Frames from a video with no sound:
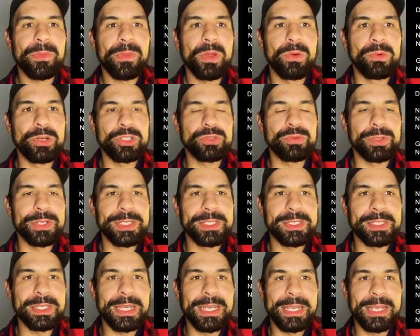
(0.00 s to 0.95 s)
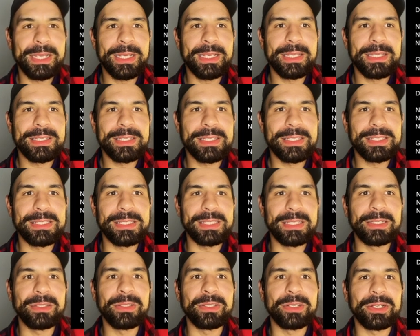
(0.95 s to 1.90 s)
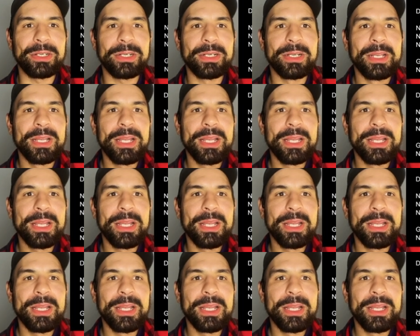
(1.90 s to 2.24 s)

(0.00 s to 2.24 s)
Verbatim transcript: which was Nick Seeler.